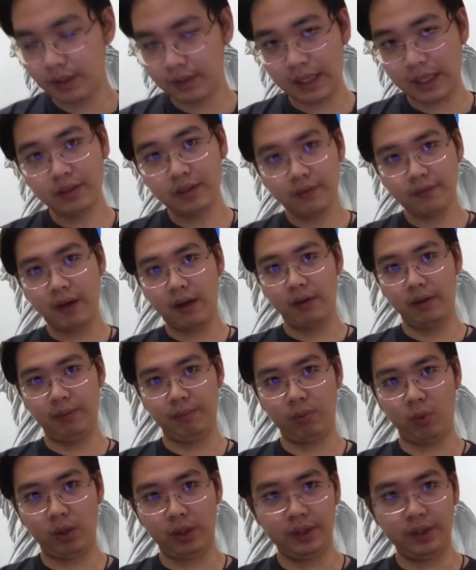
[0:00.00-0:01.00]
That's a
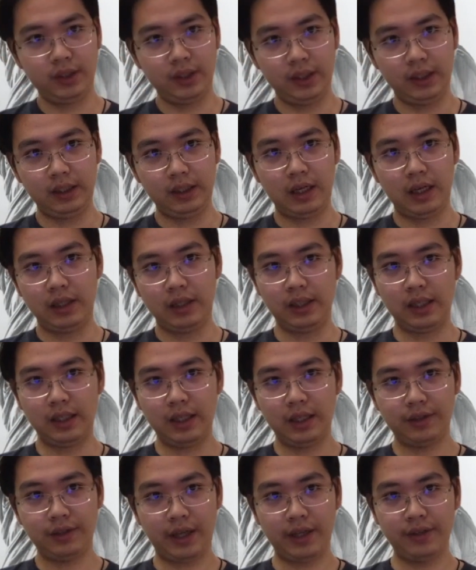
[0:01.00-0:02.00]
very important thing, and
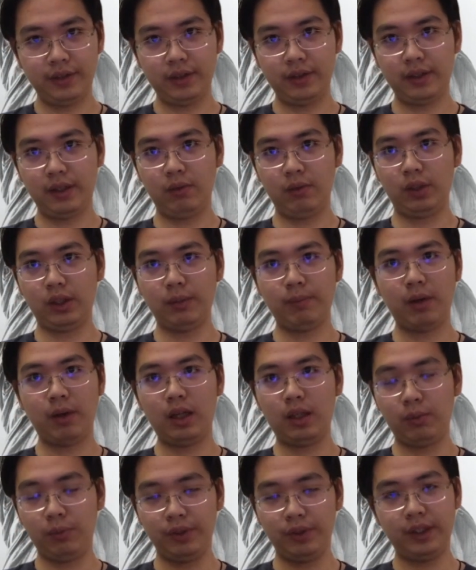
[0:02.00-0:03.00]
as, I say, we're going to
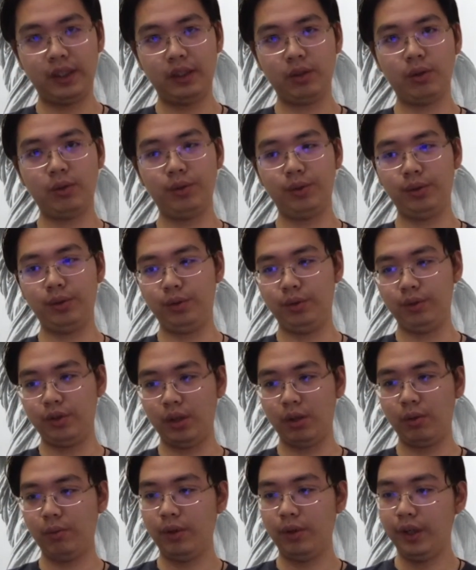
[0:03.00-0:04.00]
partner with GitHub to do
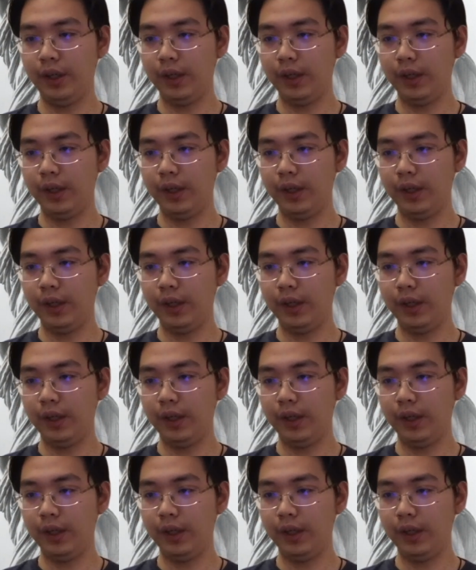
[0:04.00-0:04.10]
so.